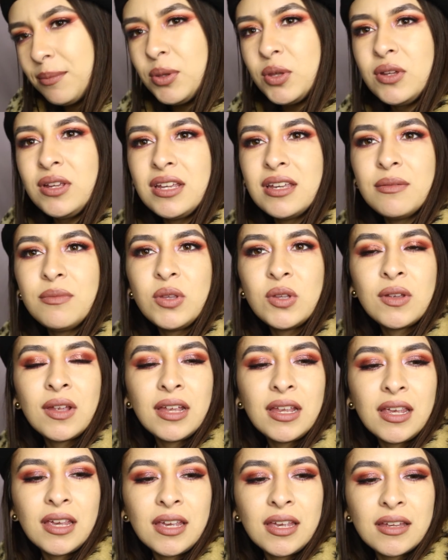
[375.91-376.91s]
the beauty
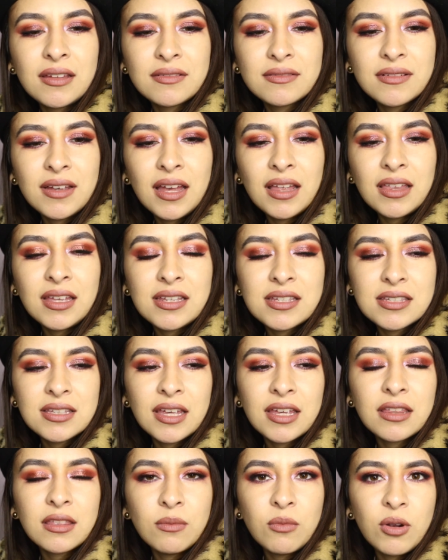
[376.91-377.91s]
community, at least
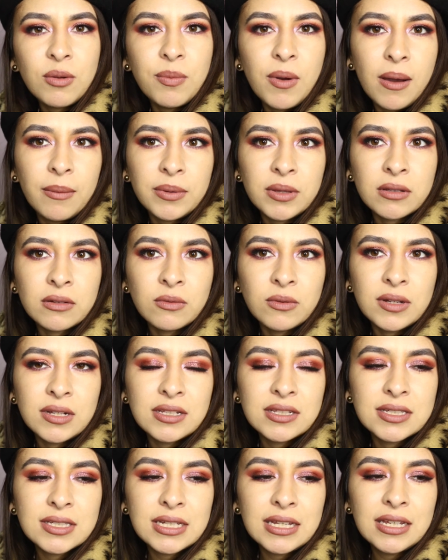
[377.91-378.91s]
like the more popular
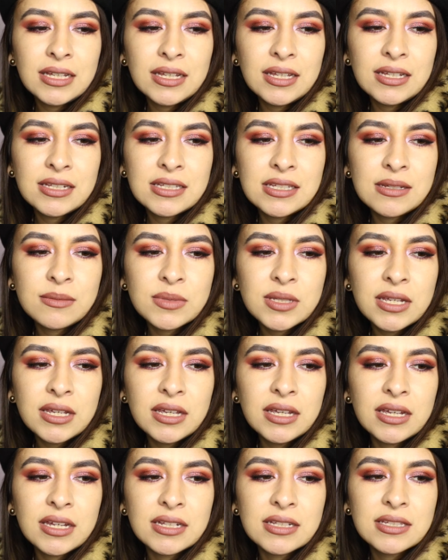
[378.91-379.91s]
ones, it seems
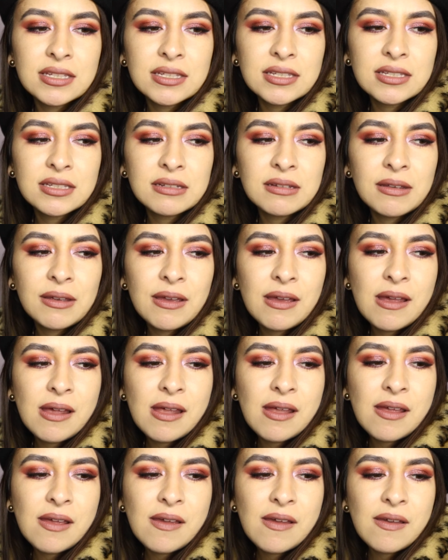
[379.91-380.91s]
like it gets
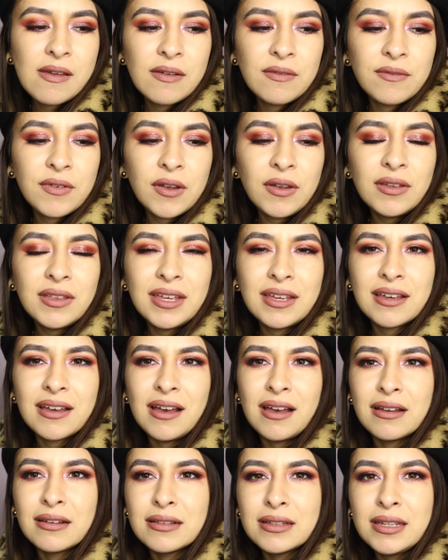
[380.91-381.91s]
very
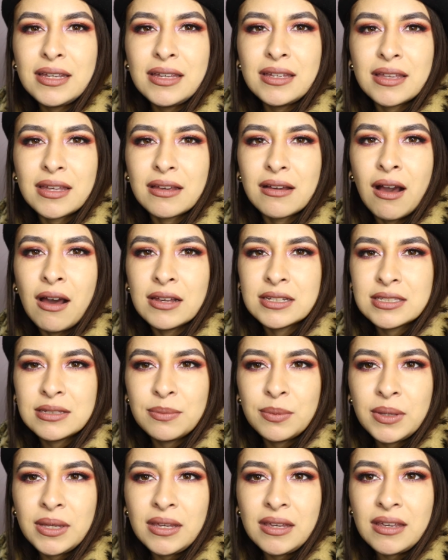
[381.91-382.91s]
like ugly, like
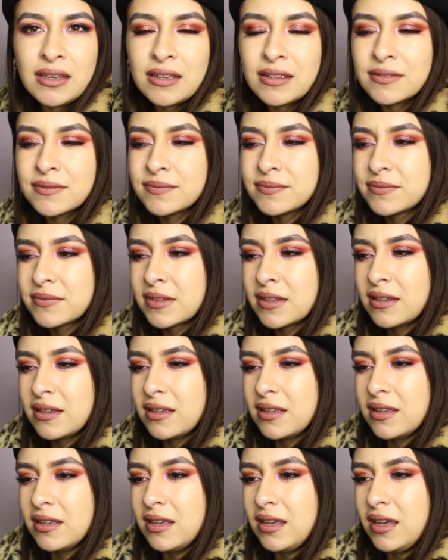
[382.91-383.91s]
gossipy,
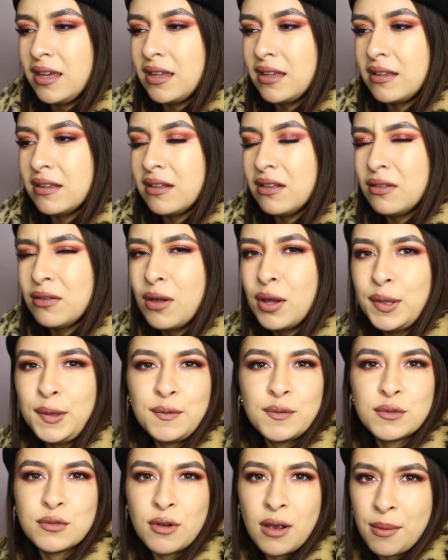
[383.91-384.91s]
and a lot
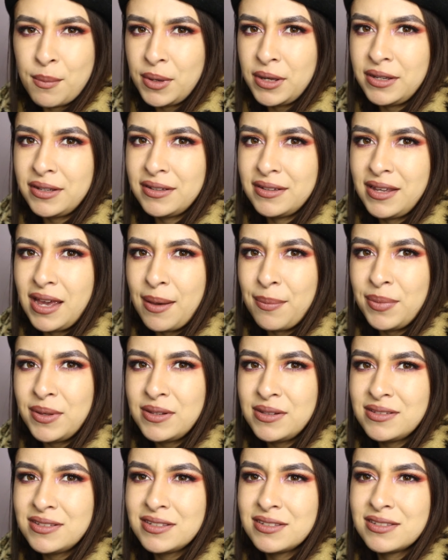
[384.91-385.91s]
of drama
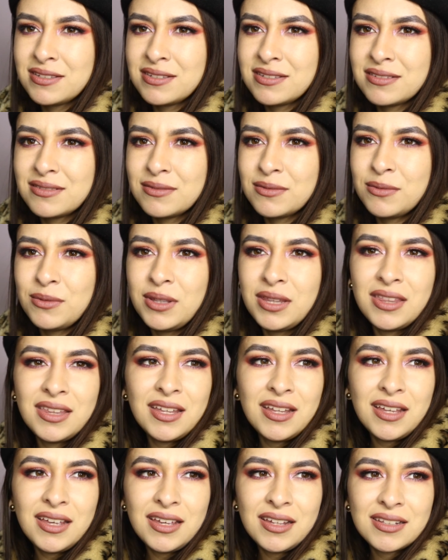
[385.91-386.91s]
happens
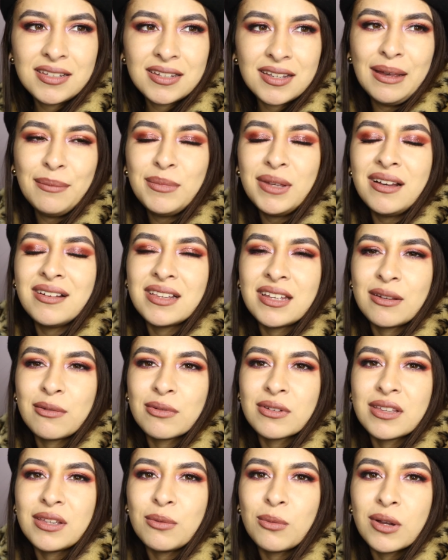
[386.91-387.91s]
within it. I'm not
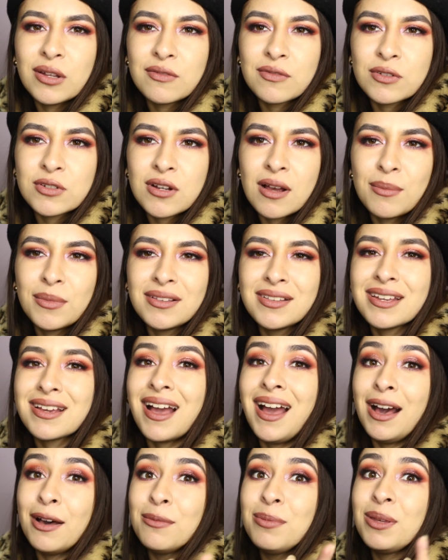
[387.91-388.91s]
like really one for drama.
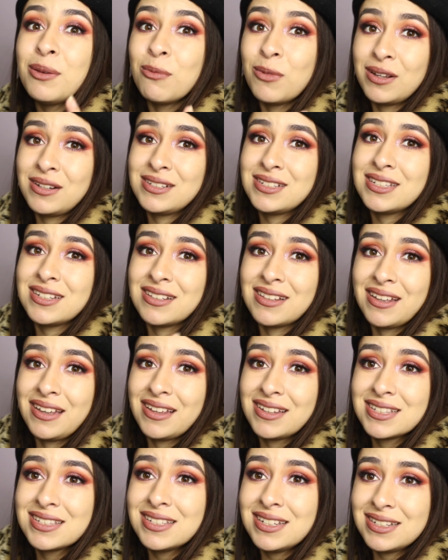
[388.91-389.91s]
Like, I'll be one to
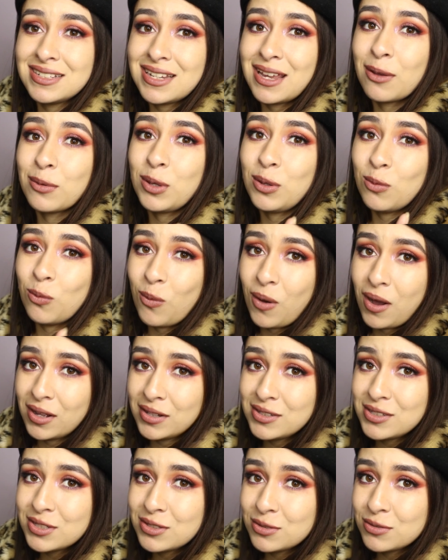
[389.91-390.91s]
like sit down and
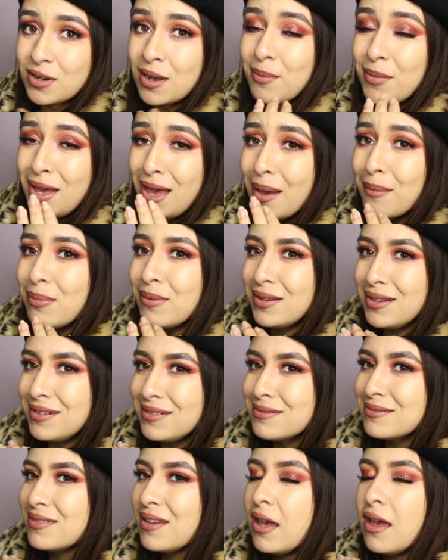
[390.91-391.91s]
watch drama
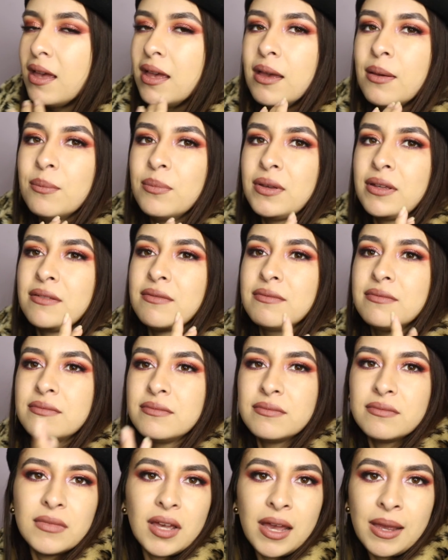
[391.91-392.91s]
happening, but
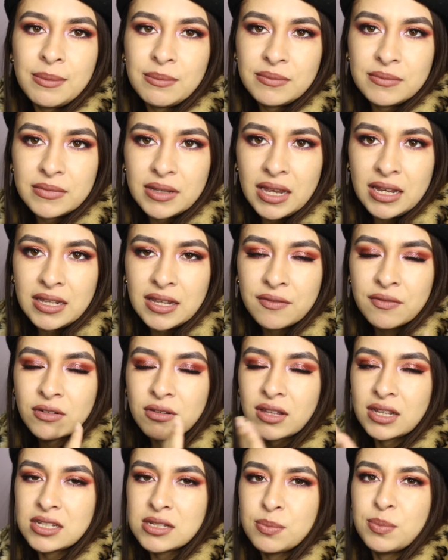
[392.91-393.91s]
I
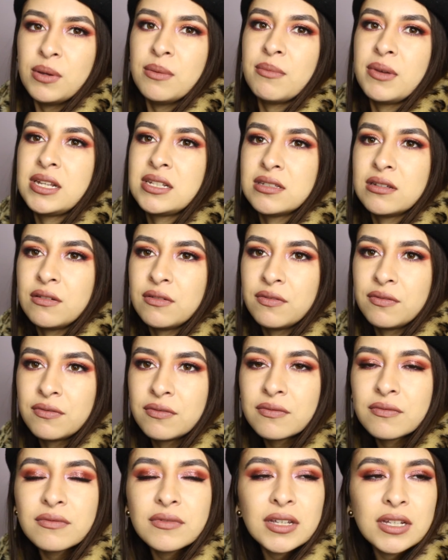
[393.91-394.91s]
never like to put
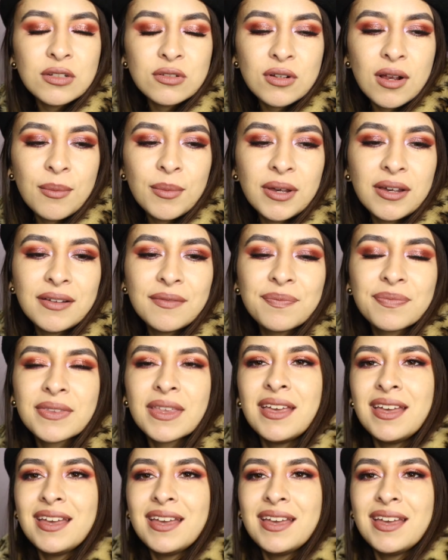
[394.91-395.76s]
myself in drama.